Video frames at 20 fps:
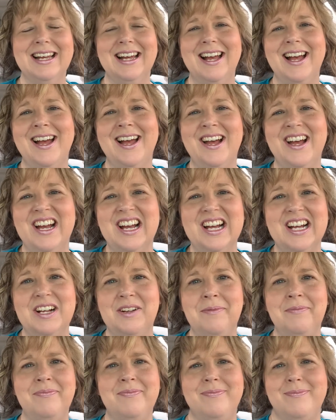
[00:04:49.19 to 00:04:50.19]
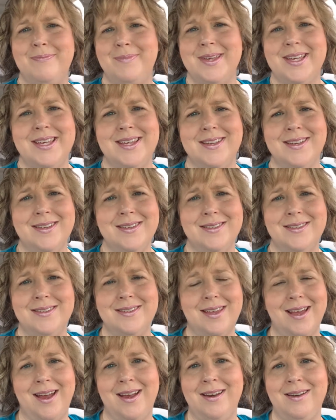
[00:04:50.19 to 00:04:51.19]
Um,
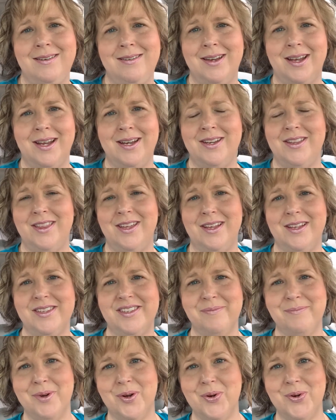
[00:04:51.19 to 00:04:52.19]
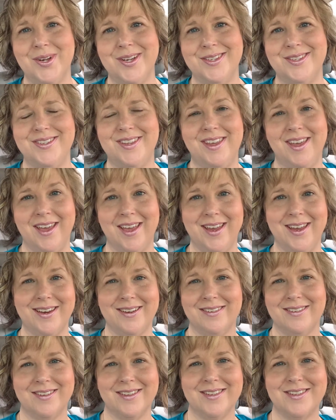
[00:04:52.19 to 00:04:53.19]
because I, I think it's a bogus
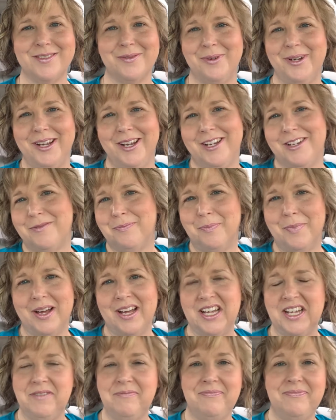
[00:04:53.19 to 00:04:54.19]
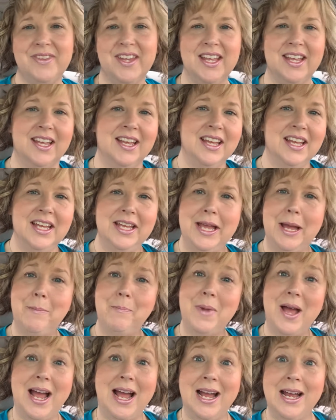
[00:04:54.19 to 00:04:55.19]
gain this week, but yep,
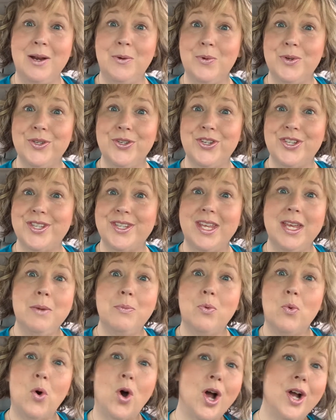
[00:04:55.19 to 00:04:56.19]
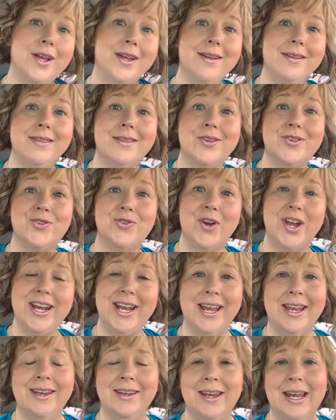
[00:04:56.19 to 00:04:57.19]
I will just keep walking the straight
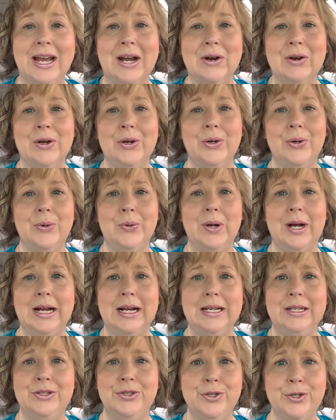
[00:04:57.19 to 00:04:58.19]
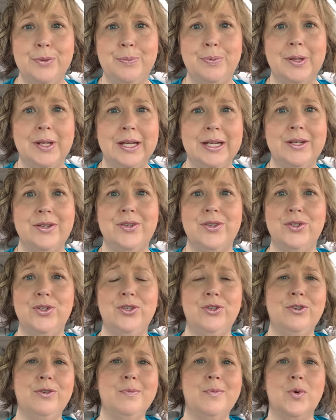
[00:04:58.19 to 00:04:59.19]
and narrow. I do plan to
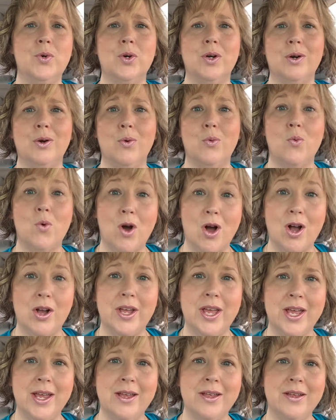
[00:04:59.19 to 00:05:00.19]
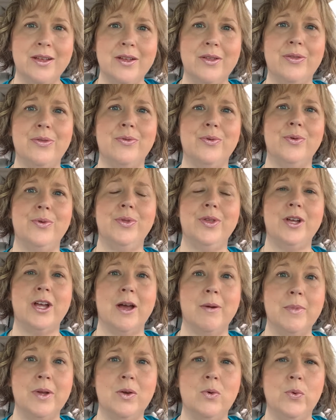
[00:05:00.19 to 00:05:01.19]
do more walking through the
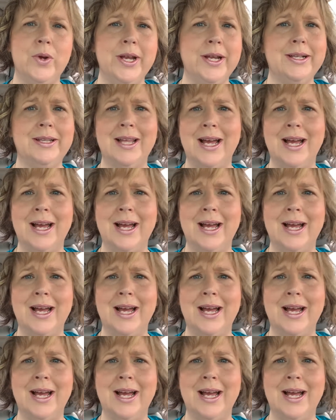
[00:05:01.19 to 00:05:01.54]
coming week.